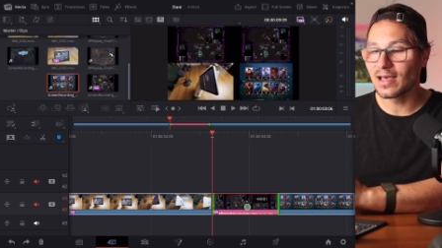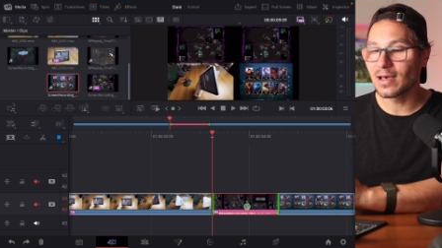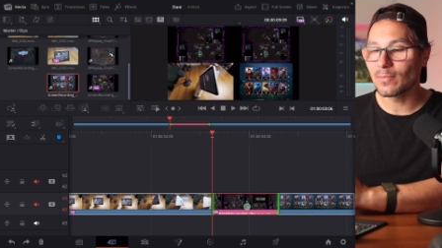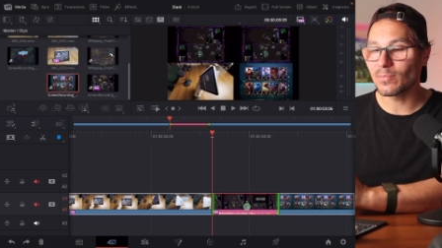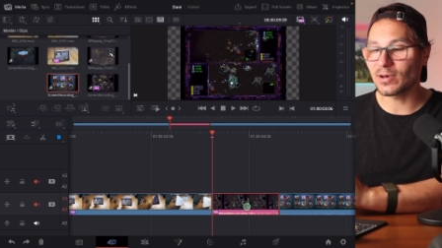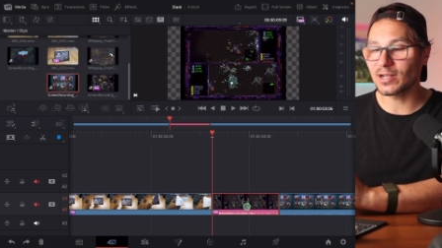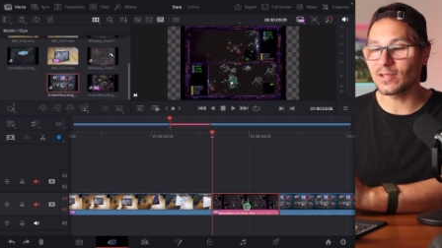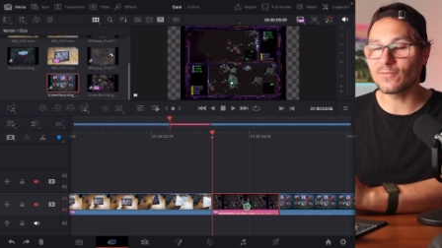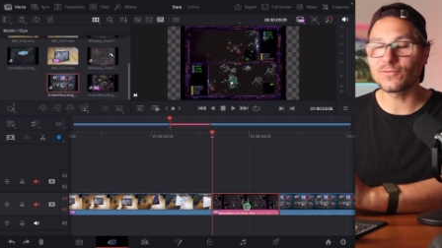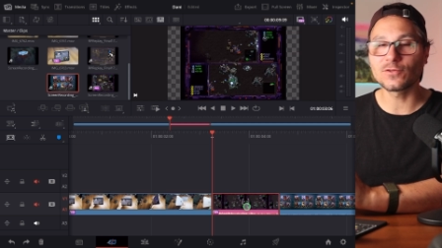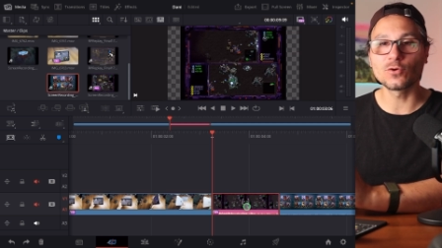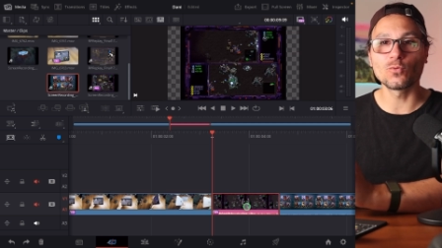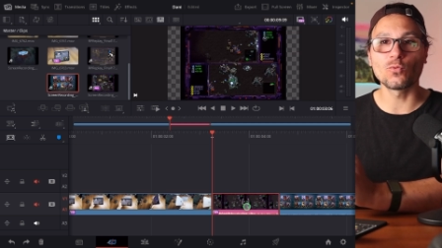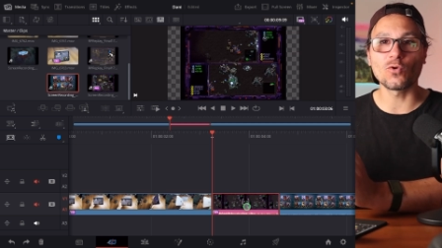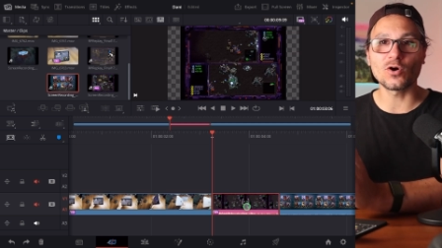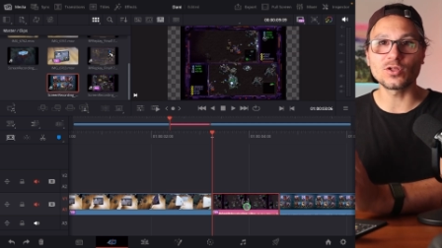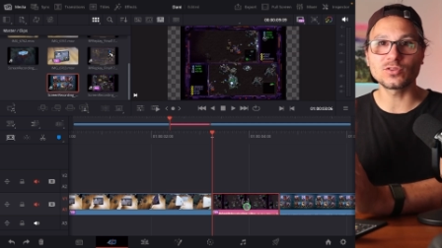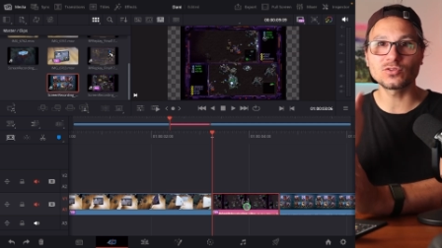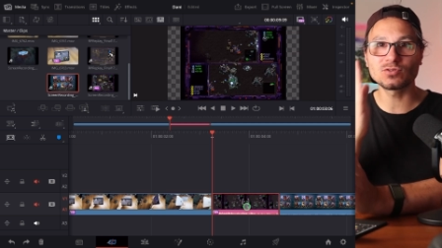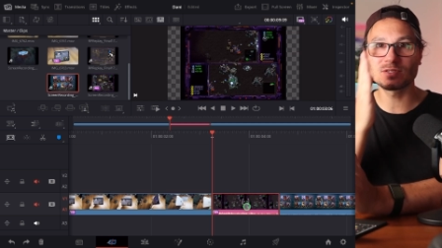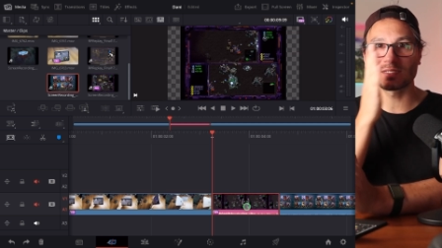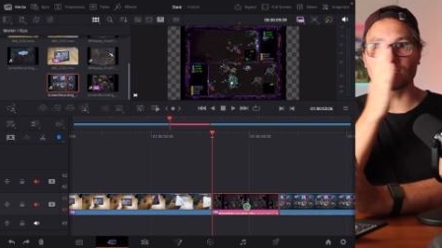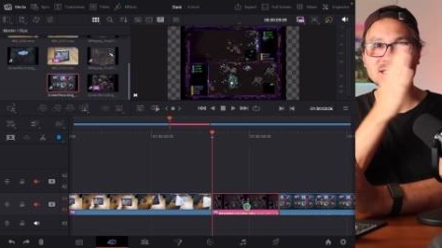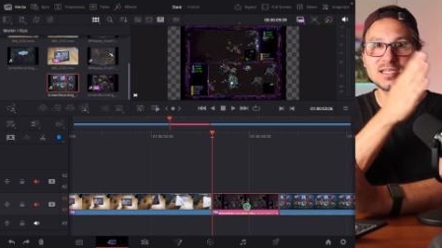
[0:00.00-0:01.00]
but if you
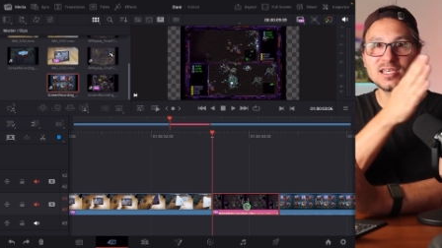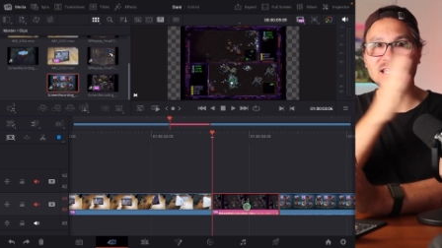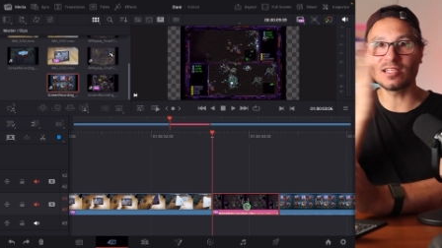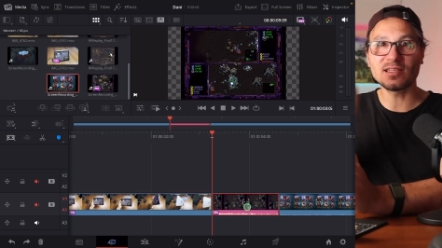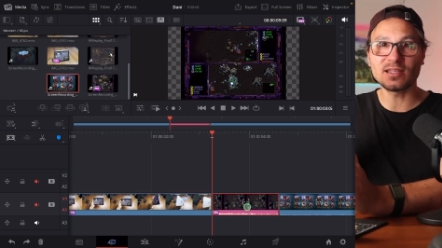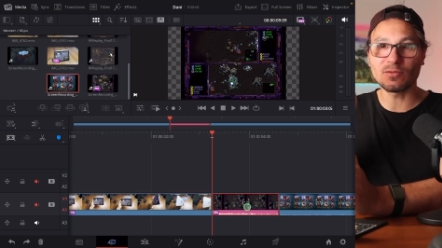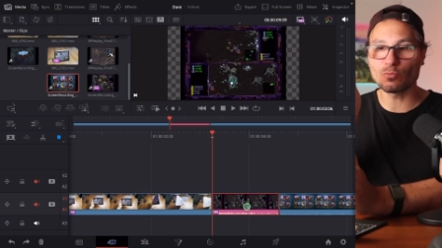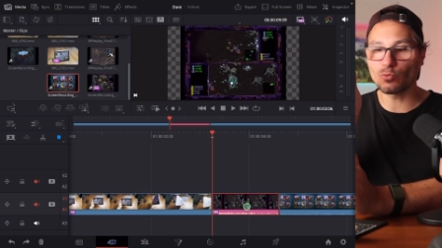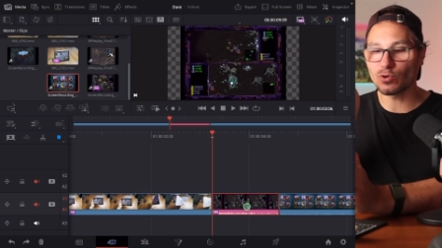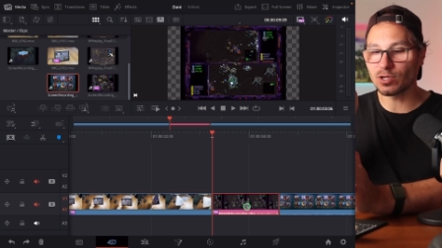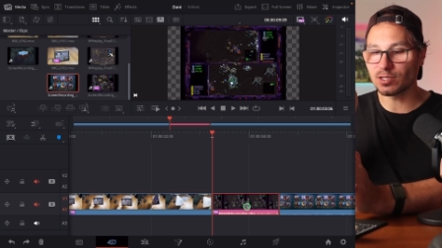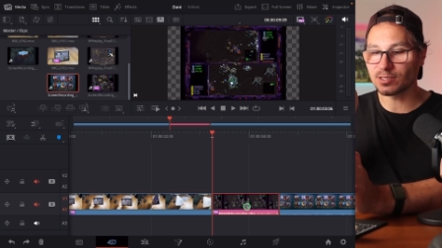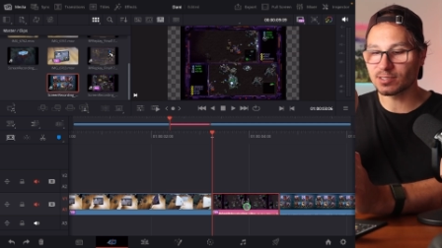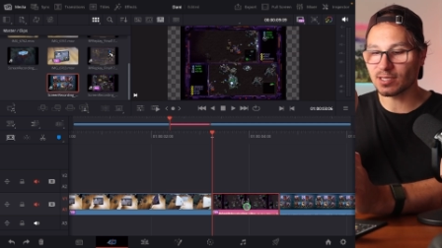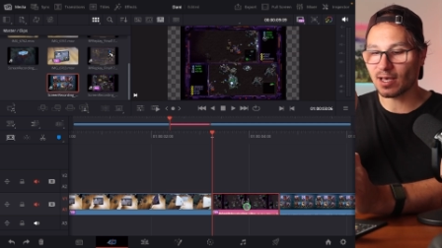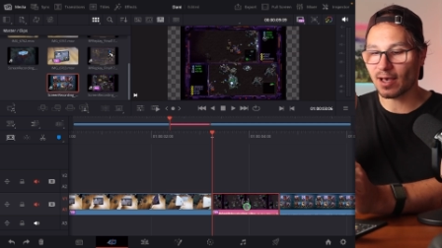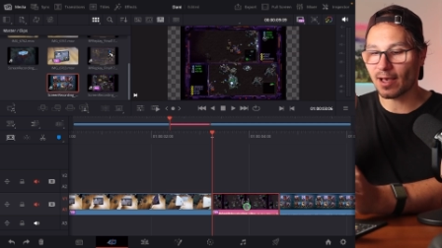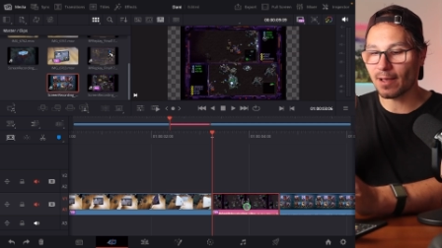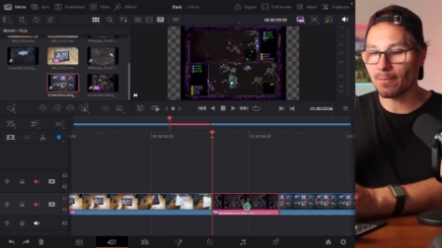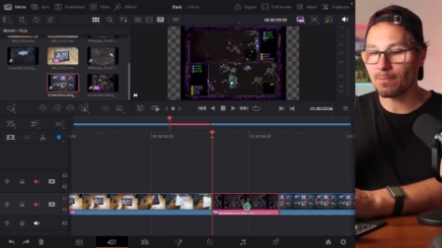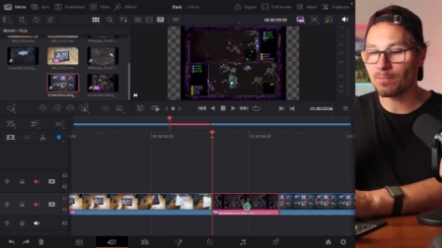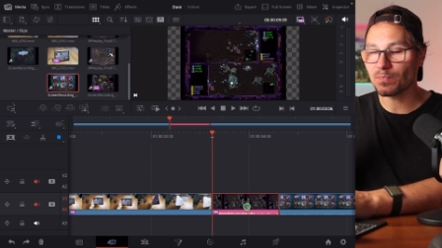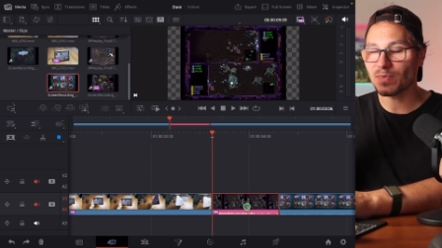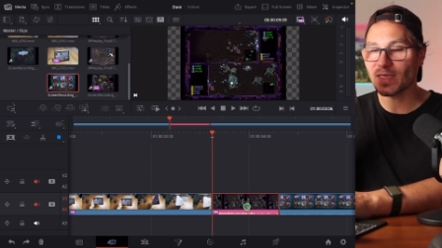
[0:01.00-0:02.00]
want to see it in real
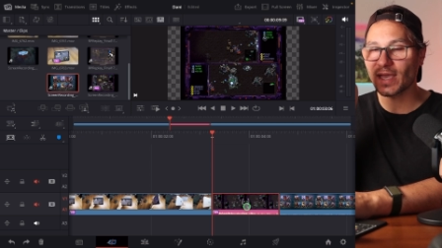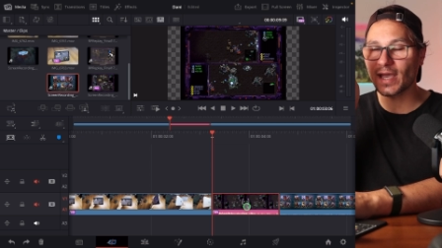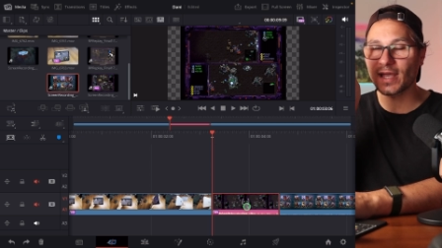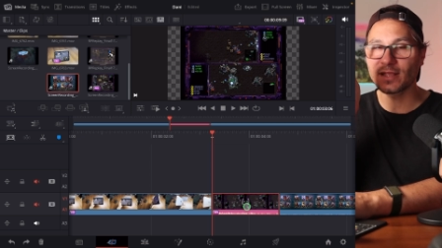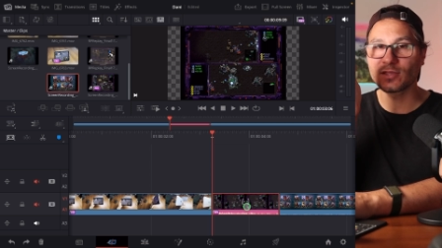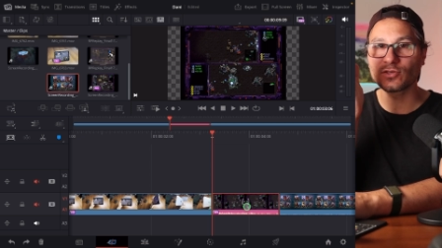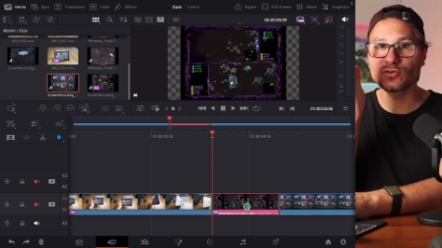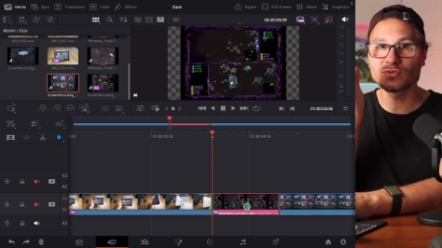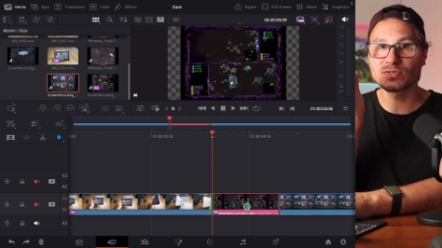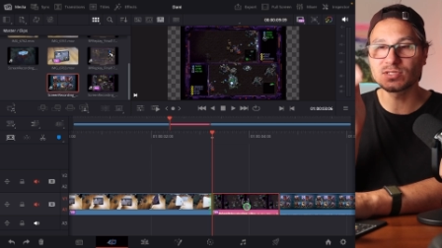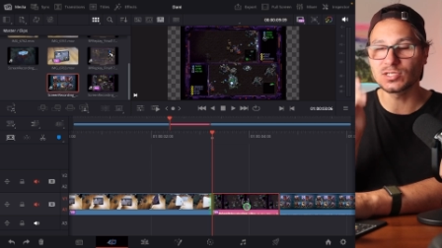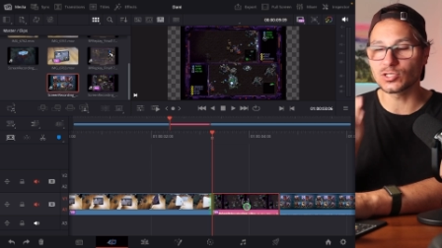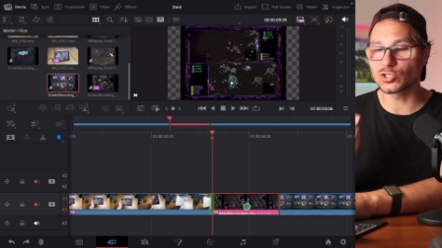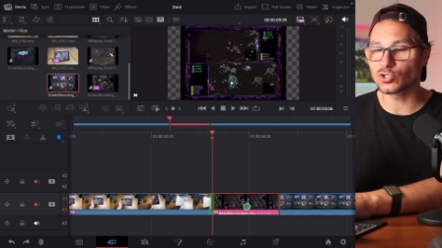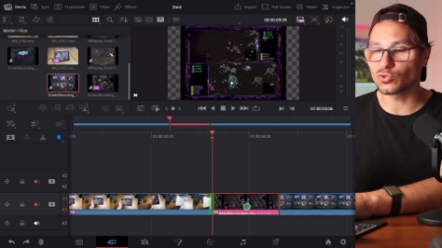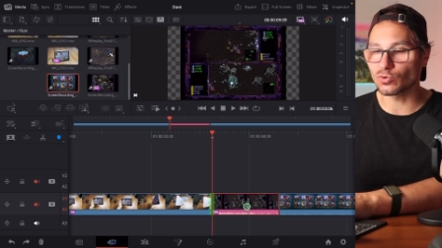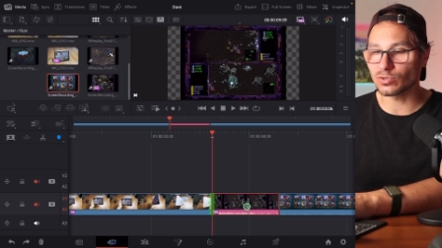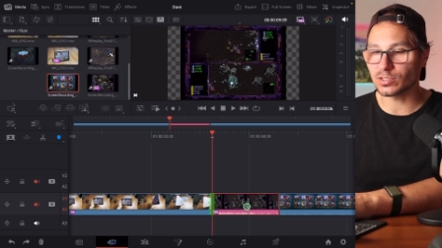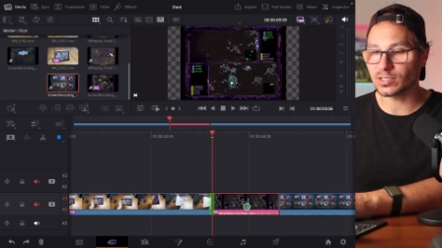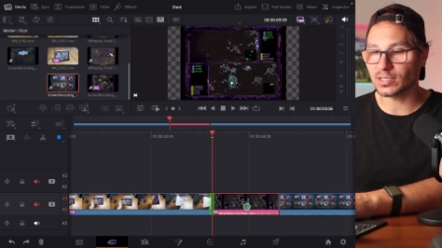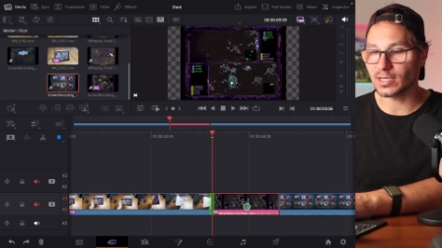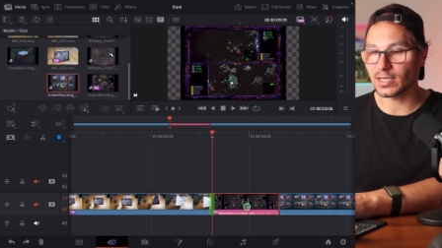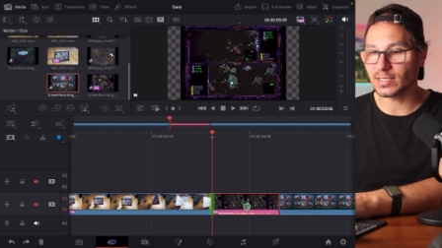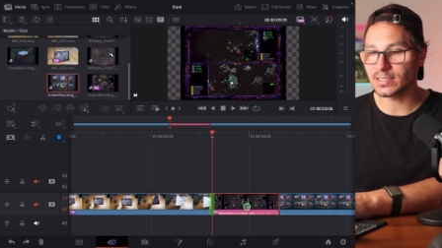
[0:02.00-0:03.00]
time and use the
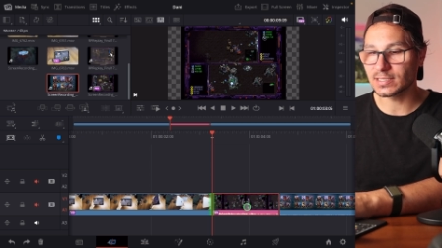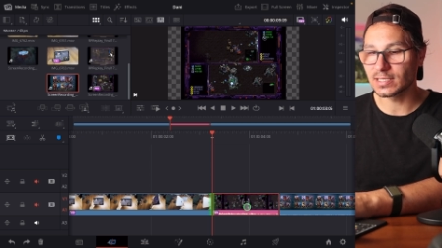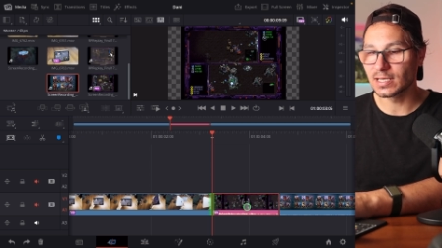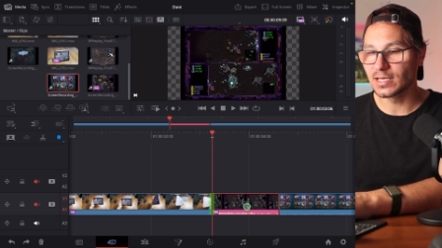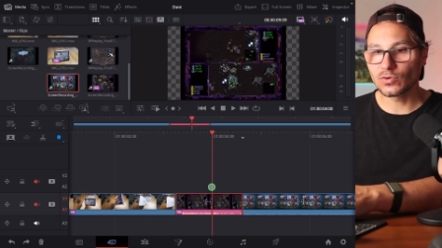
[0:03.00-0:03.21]
shortcut,